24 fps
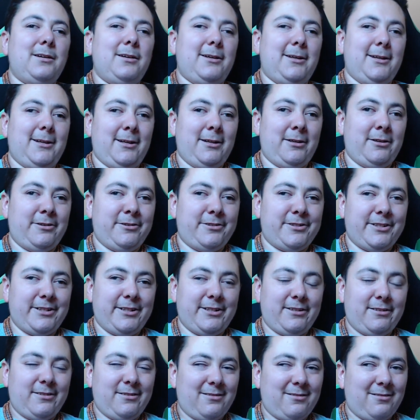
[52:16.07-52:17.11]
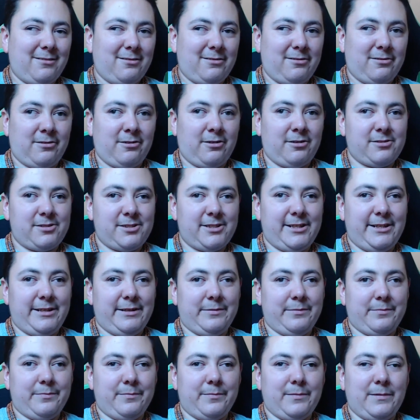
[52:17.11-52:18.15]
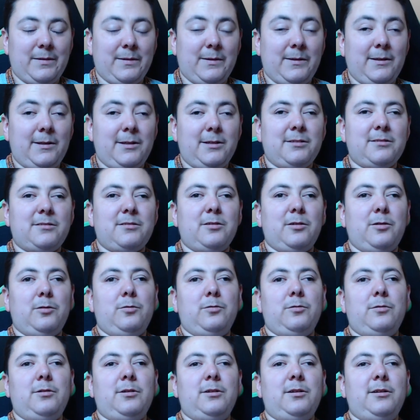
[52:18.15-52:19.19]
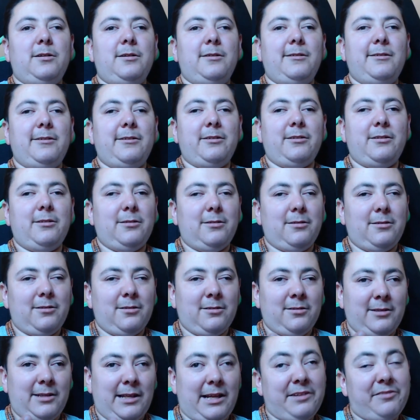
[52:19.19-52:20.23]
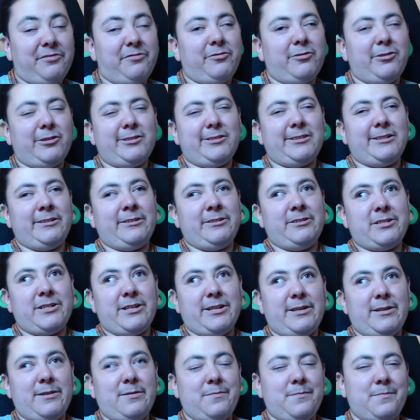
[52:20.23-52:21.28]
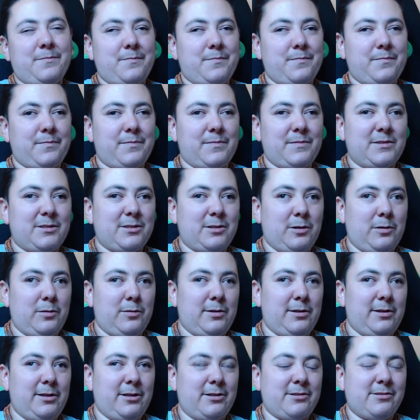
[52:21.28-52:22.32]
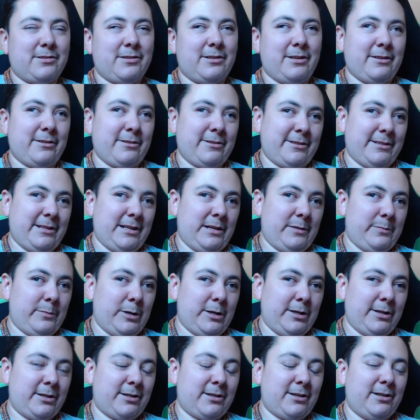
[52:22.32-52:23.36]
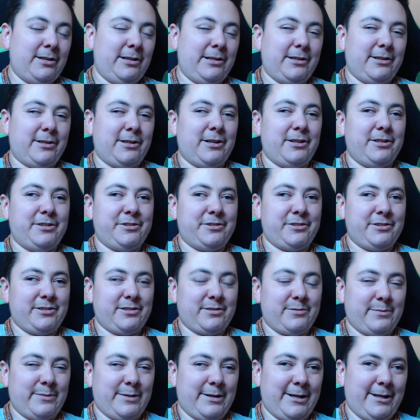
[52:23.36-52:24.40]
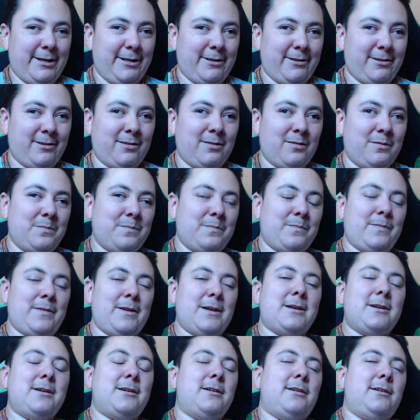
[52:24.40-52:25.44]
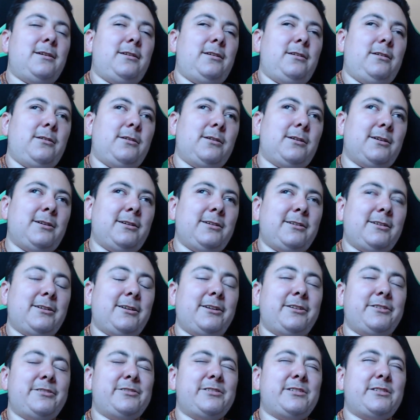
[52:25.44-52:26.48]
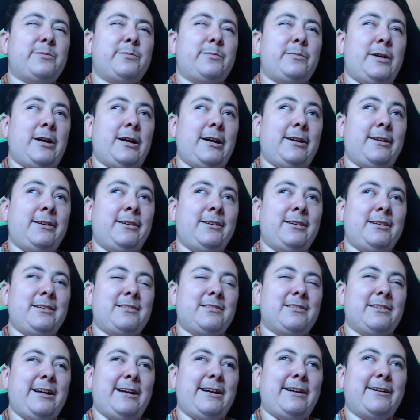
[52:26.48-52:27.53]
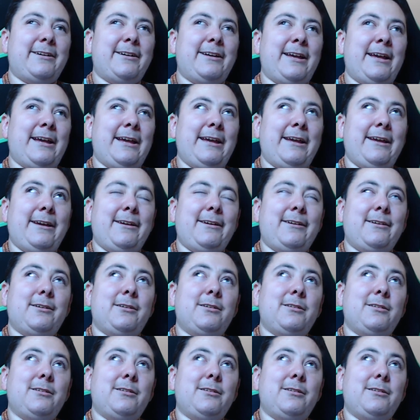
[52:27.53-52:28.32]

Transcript: energy, or qi. So life force energy. So here's another thing about your unconscious mind. Your unconscious mind is like a